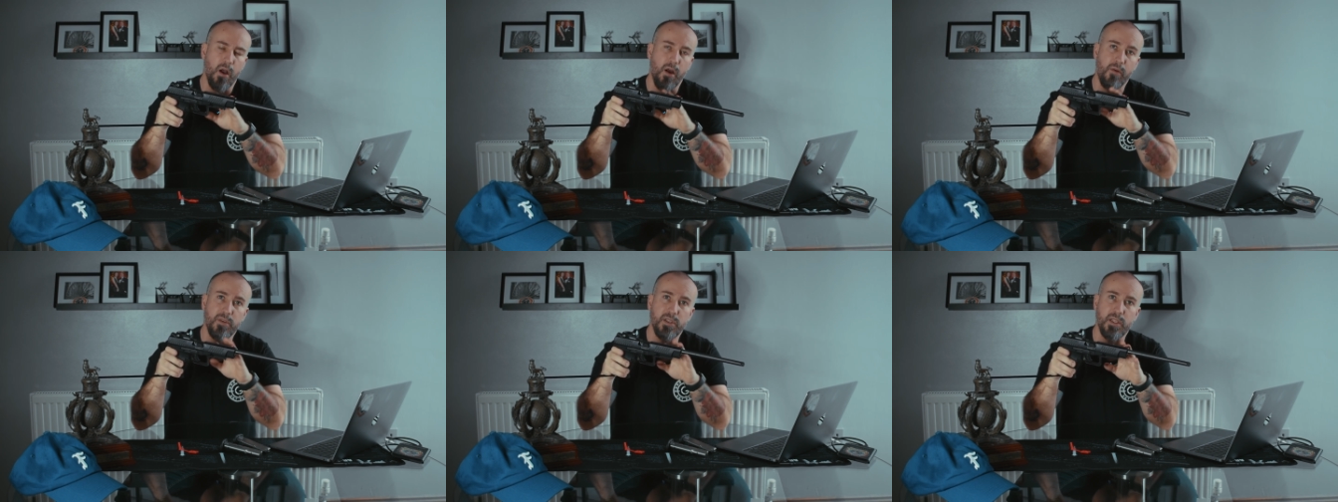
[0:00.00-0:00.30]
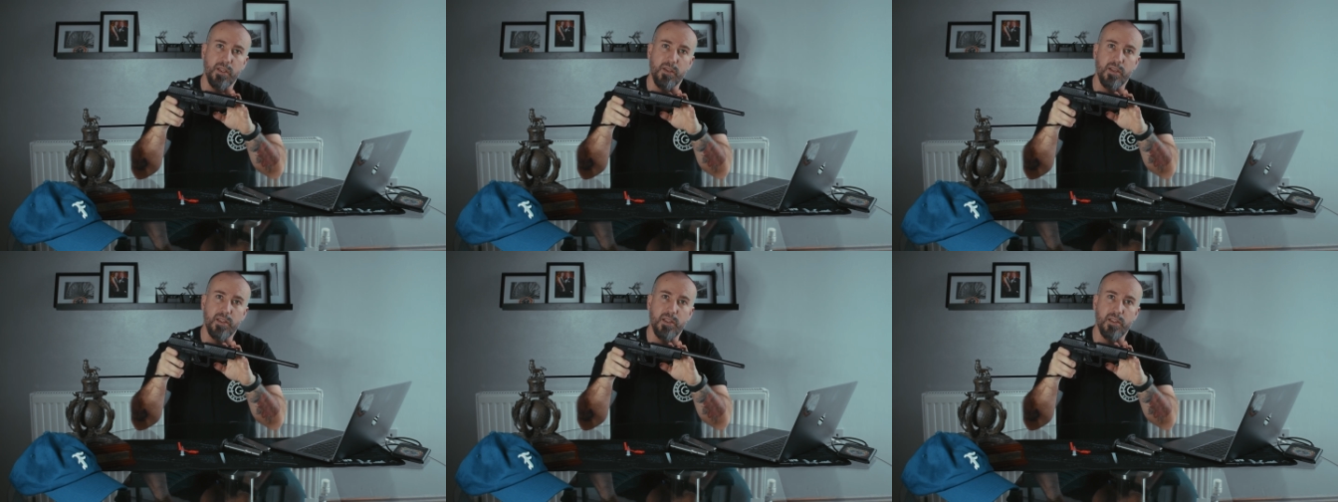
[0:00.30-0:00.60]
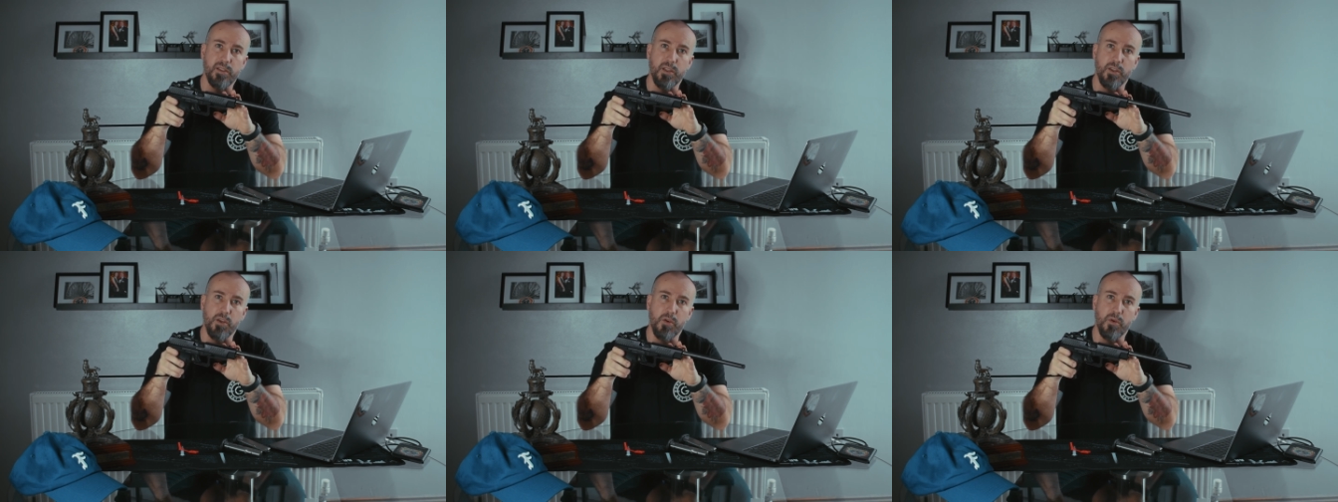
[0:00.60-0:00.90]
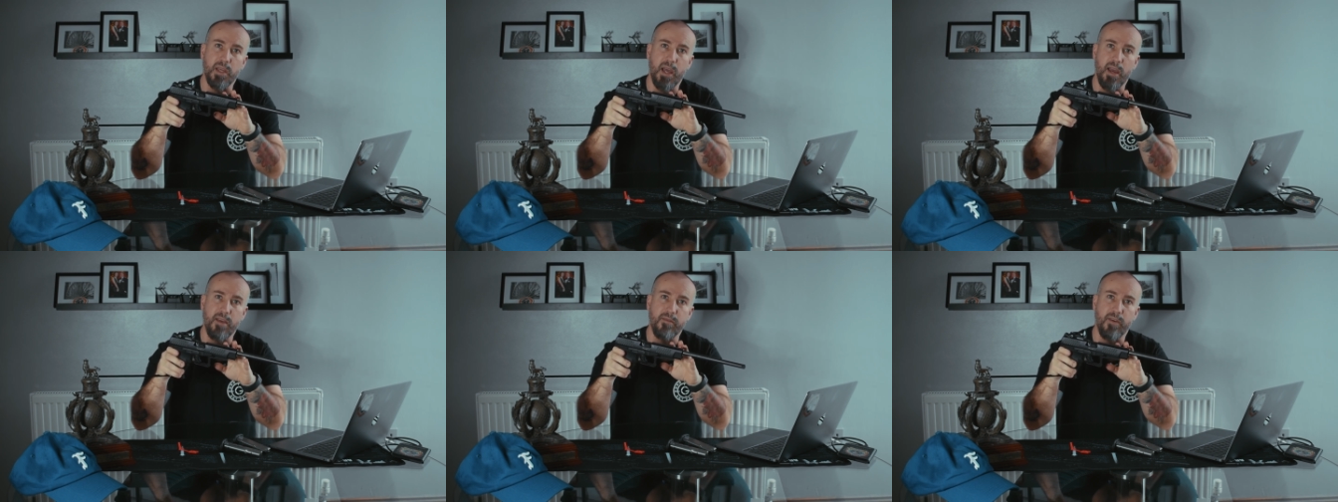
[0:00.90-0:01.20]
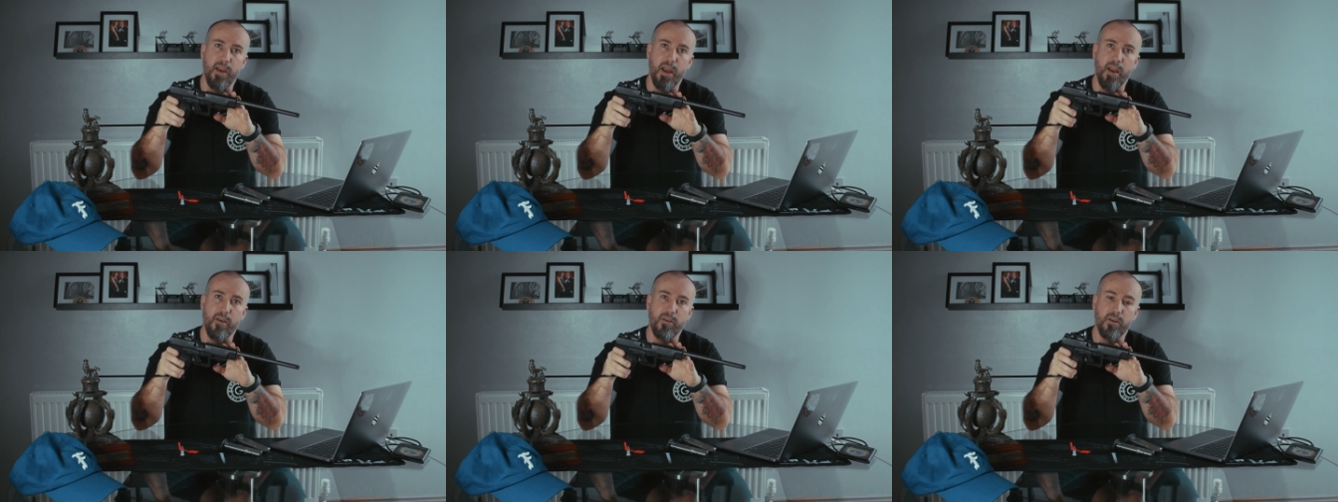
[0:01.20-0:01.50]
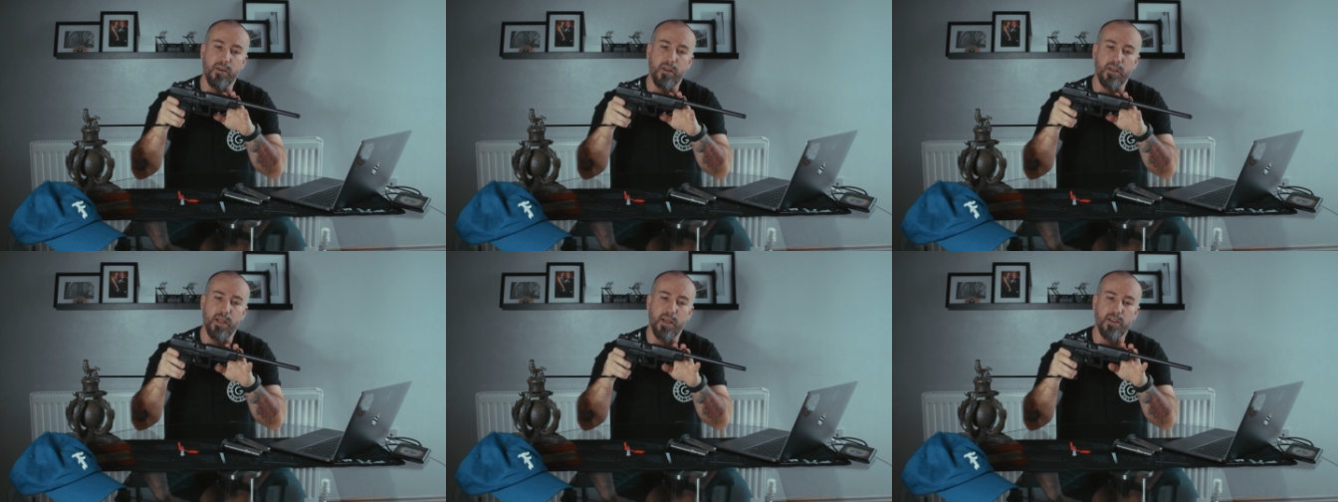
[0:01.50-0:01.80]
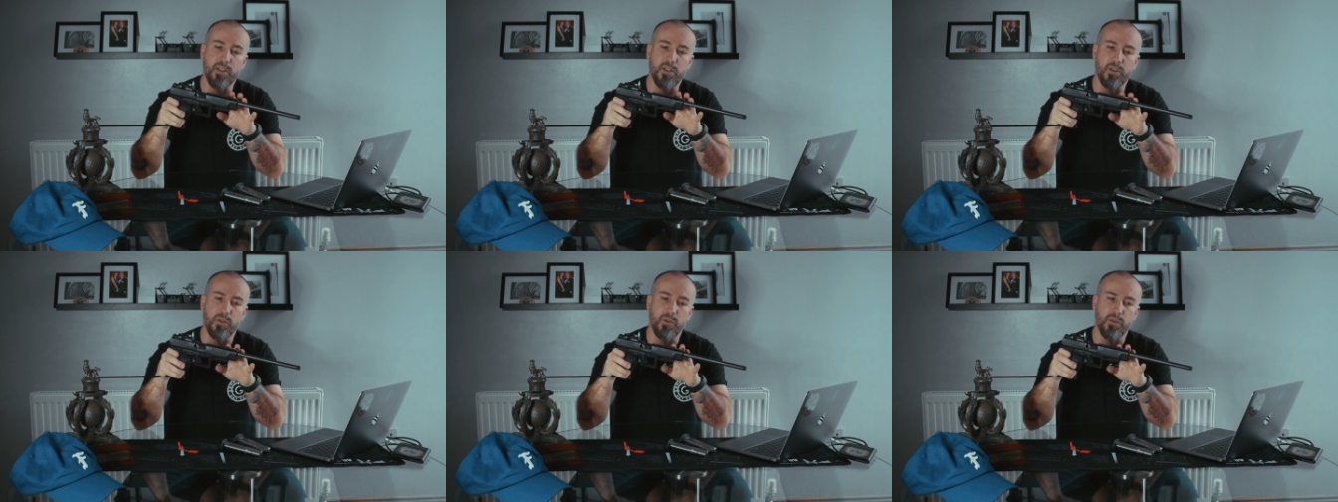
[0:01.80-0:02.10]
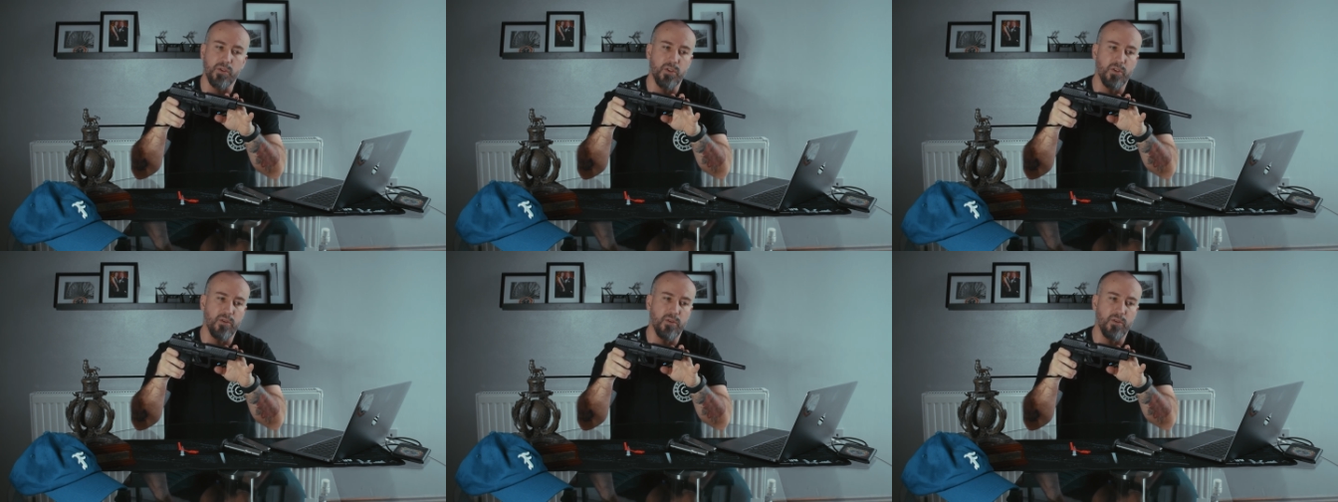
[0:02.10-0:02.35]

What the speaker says: Obviously this is the UK variant and as such